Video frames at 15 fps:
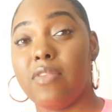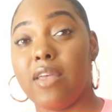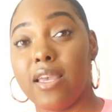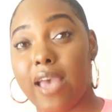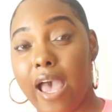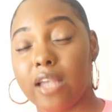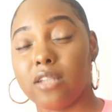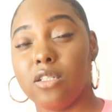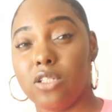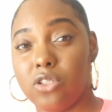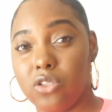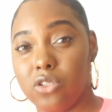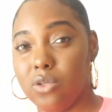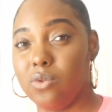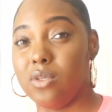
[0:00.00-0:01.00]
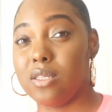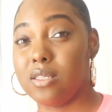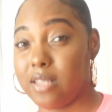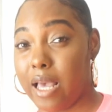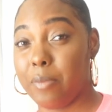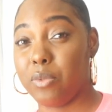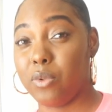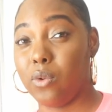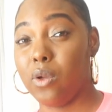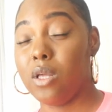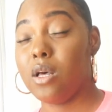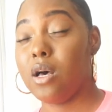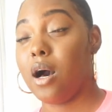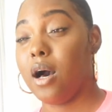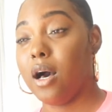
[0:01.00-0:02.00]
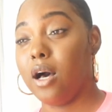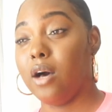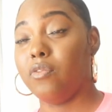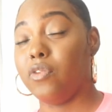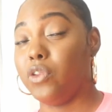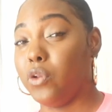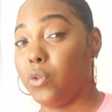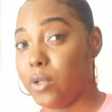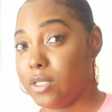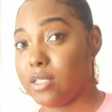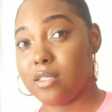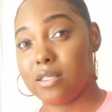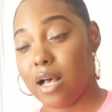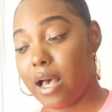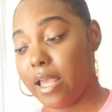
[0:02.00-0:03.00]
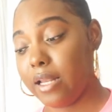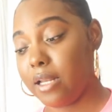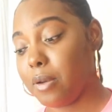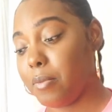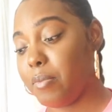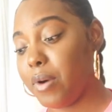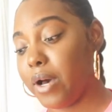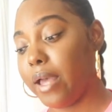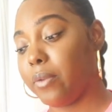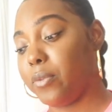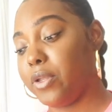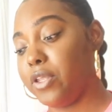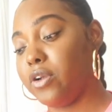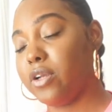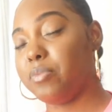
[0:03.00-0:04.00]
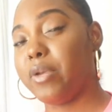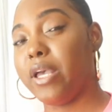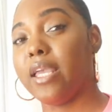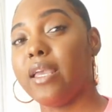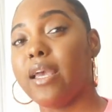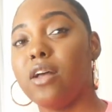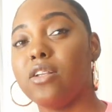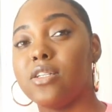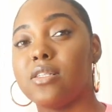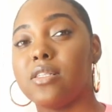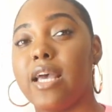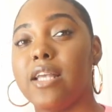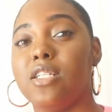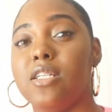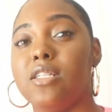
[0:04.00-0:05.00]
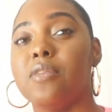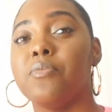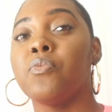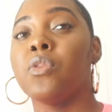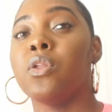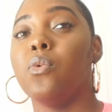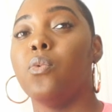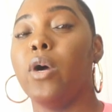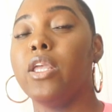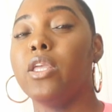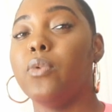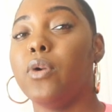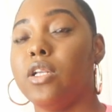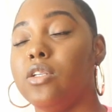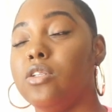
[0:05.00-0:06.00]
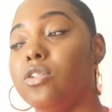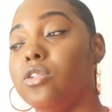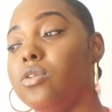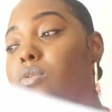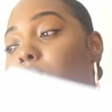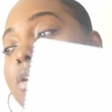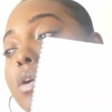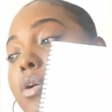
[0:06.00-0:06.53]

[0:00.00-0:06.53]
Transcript: if they can actually just do the sample of your design. But when you're picking out your sketches, what you want to do